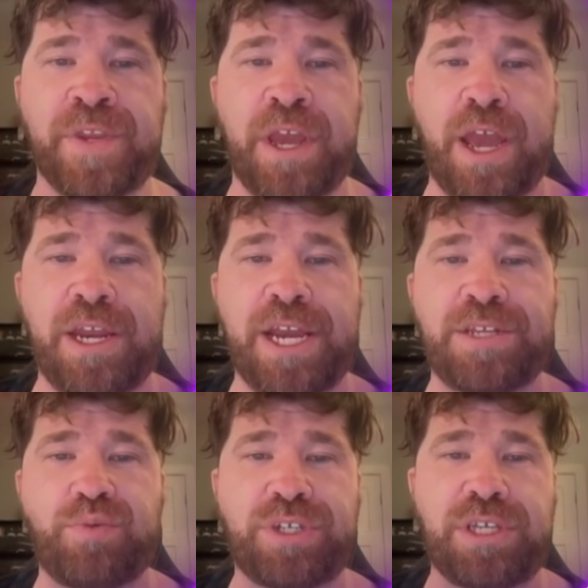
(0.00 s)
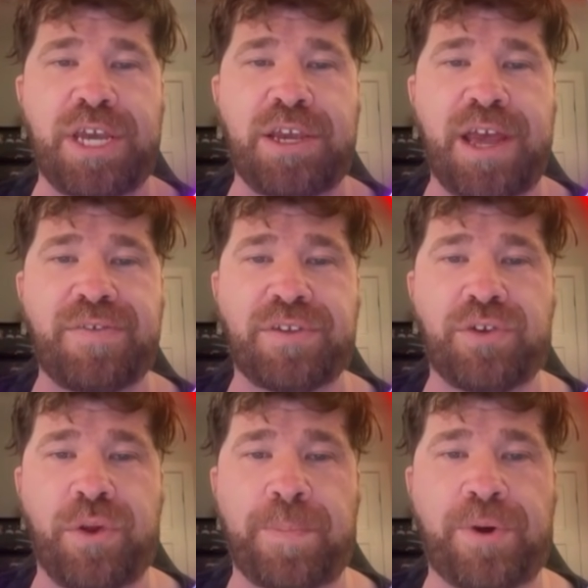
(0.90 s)
And you guys will see that you have this
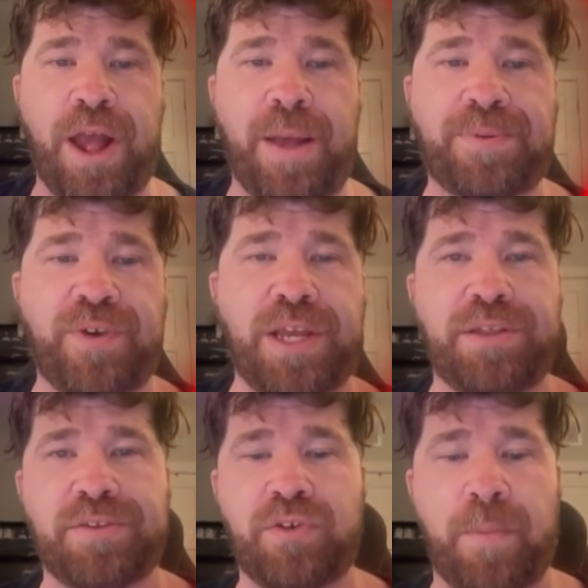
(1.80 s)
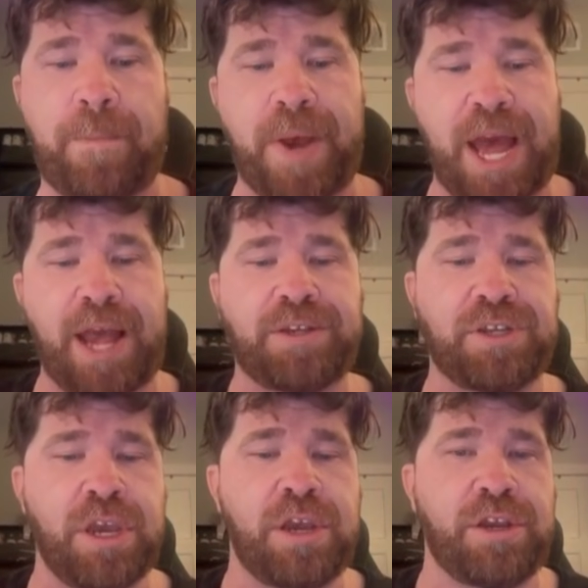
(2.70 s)
little prompt, right? This little box.
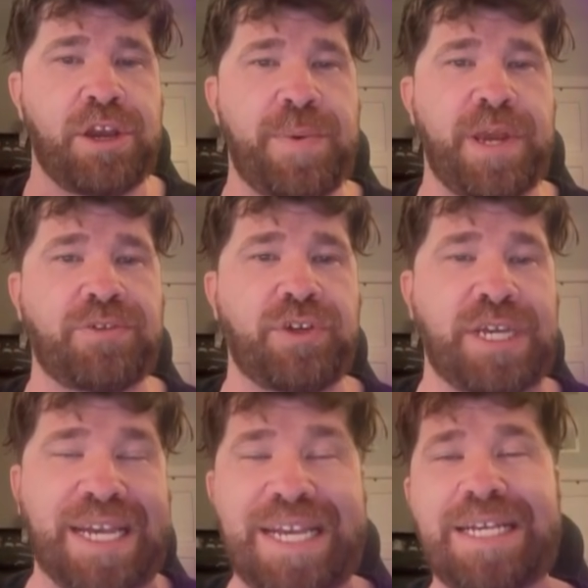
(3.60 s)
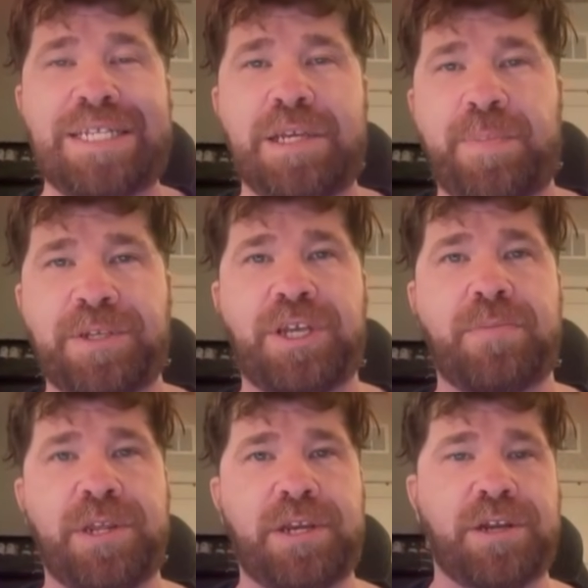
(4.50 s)
You're able to easily put
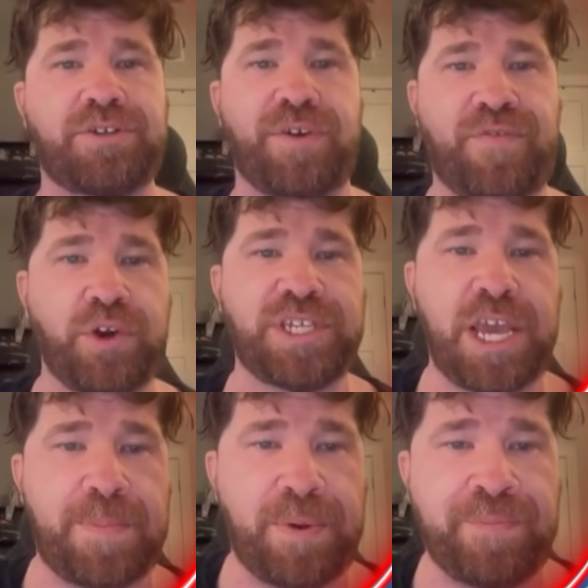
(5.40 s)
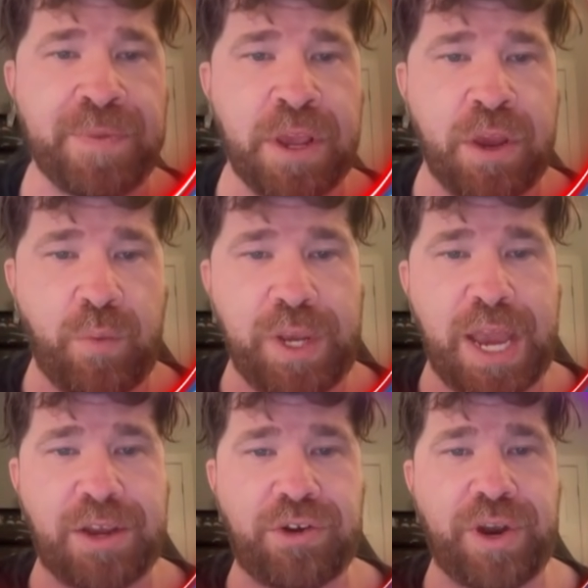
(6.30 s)
something in here. So, for example, we
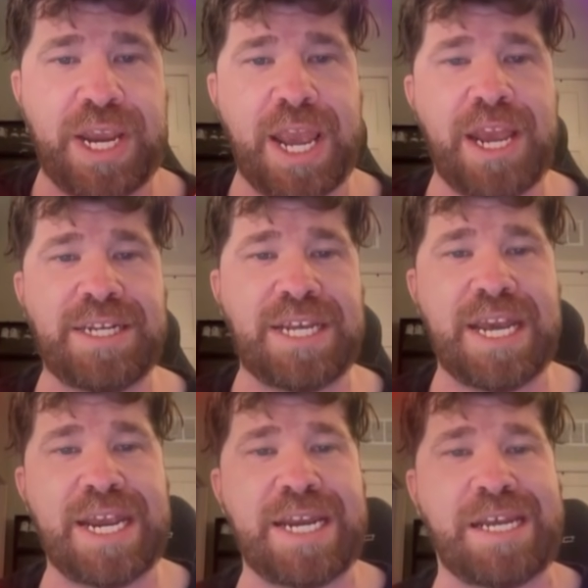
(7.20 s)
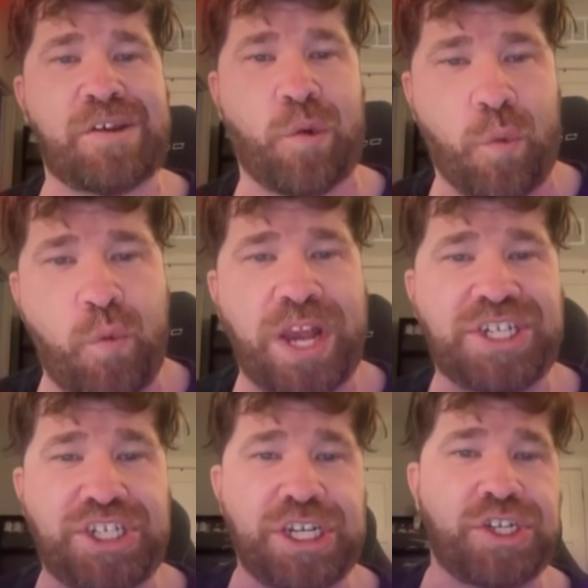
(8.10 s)
got create a 10
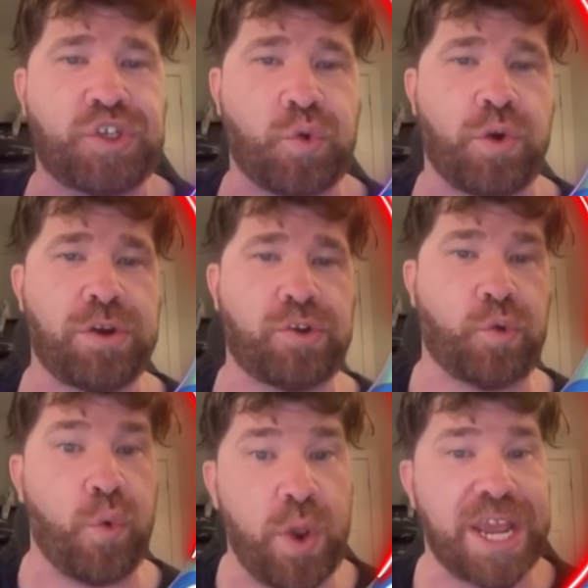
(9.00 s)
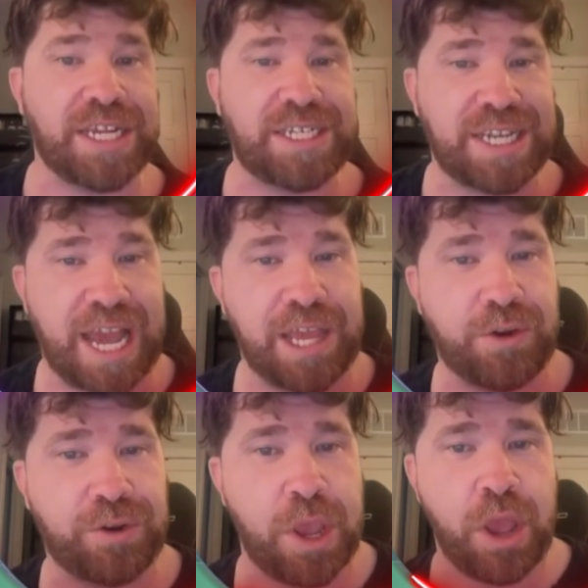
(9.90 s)
question scored quiz
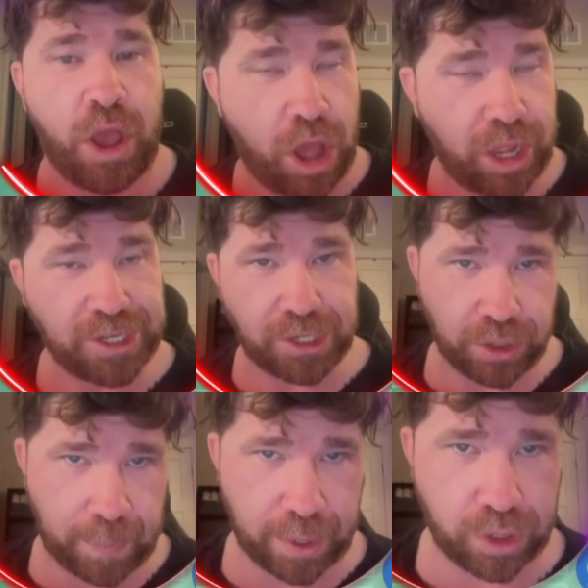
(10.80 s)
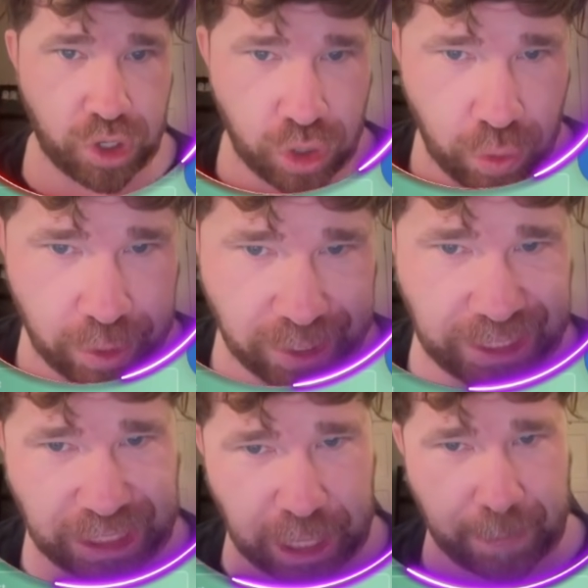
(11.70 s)
titled
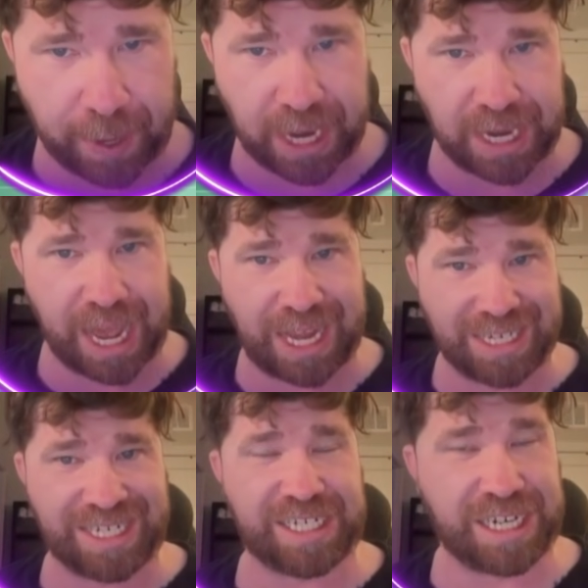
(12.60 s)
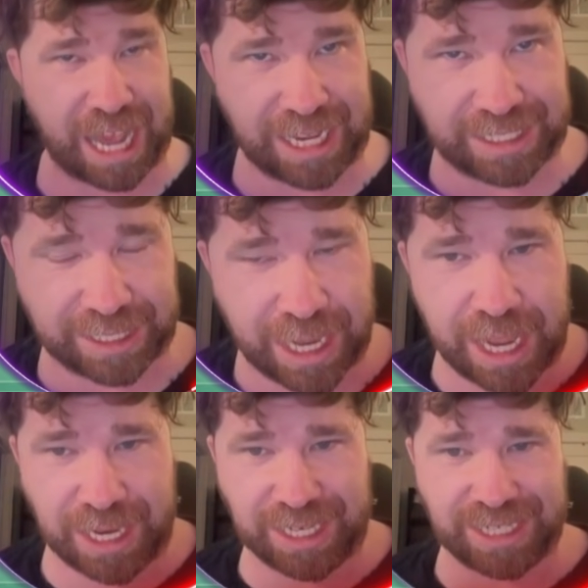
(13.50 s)
Entrepreneurship Knowledge Test
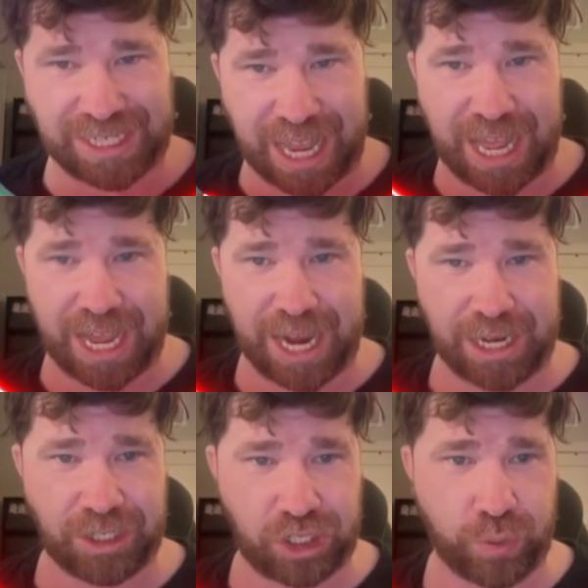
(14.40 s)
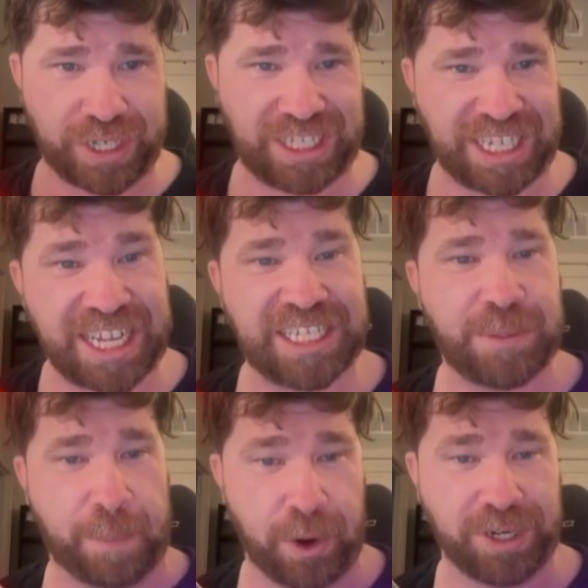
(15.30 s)
designed to assess
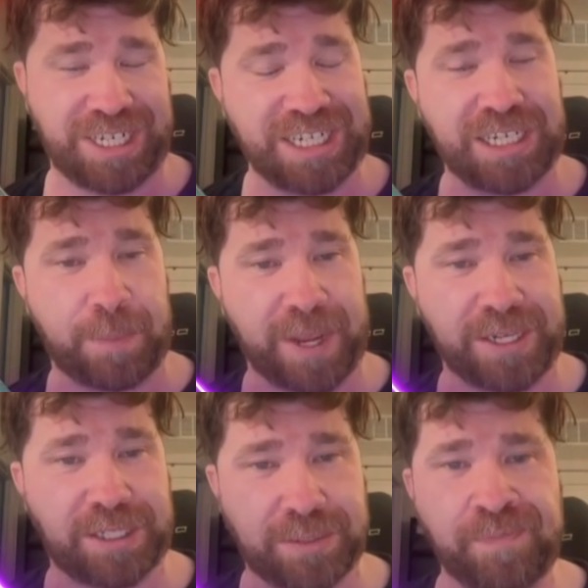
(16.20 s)
participants'